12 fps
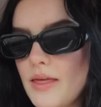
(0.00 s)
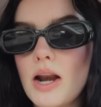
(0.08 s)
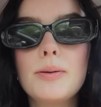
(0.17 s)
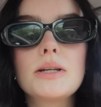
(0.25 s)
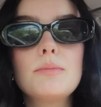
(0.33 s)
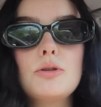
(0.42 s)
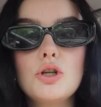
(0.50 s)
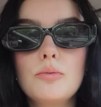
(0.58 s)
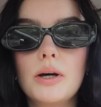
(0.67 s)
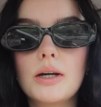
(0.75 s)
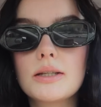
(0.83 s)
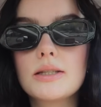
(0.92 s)
then I picked up 2
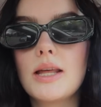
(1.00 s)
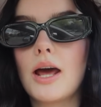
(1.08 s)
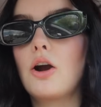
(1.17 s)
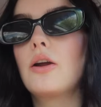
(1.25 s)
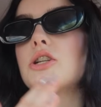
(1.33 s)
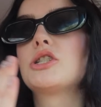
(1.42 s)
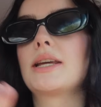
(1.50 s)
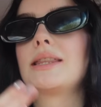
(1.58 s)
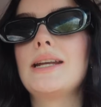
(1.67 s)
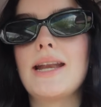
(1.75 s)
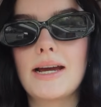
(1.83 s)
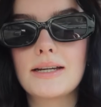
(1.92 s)
books that are just like
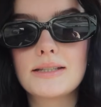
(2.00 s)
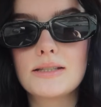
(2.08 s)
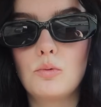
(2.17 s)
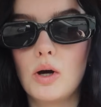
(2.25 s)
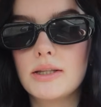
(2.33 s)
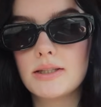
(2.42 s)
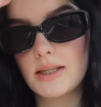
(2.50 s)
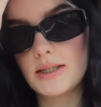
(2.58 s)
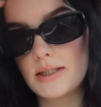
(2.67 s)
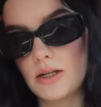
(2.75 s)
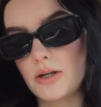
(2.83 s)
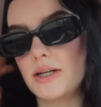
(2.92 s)
the next ones in the
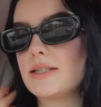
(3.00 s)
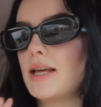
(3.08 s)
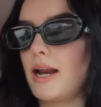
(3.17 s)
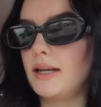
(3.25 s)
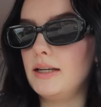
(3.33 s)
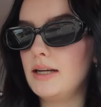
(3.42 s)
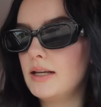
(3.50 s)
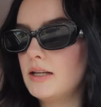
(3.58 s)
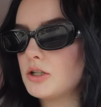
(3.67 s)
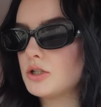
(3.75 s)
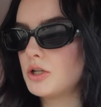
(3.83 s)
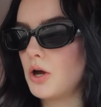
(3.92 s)
series that I
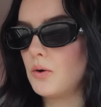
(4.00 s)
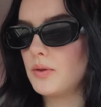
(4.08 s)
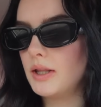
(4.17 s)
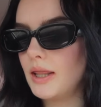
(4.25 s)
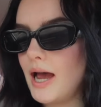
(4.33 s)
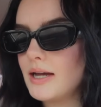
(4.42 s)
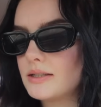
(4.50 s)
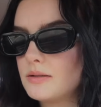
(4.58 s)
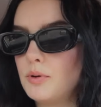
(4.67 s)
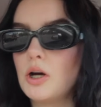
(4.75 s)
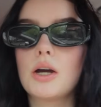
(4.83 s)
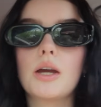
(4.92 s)
needed. So the last
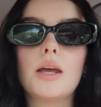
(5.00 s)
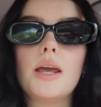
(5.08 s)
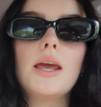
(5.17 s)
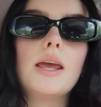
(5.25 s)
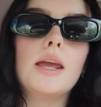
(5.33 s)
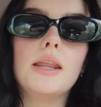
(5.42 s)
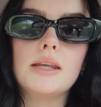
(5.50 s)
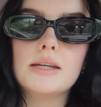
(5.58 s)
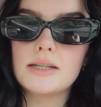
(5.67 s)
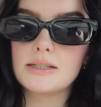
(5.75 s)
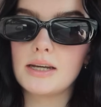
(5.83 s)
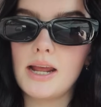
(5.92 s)
book in the
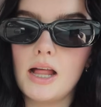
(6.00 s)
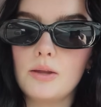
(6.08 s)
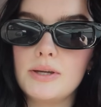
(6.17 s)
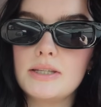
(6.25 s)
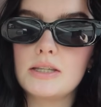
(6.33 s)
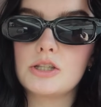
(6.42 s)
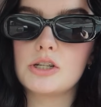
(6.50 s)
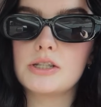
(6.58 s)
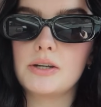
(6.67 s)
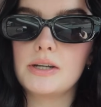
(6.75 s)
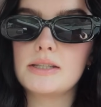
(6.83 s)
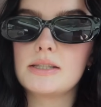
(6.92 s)
Addicted Calloway Sister
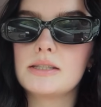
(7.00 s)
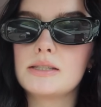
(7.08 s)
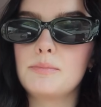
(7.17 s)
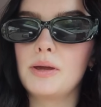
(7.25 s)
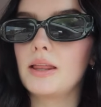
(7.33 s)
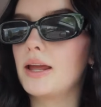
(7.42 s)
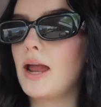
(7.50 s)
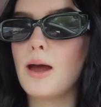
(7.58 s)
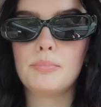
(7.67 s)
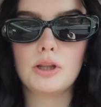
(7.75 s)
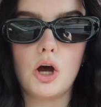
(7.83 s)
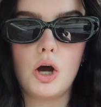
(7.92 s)
series, this is the big like
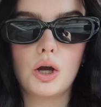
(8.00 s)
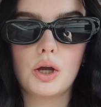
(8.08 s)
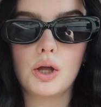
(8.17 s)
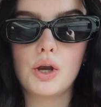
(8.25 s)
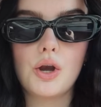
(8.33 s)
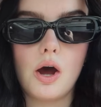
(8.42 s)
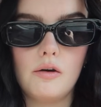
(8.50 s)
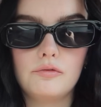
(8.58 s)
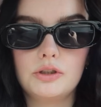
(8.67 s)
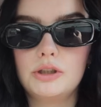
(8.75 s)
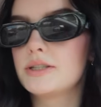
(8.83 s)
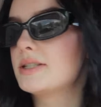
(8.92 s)
epilogue novel,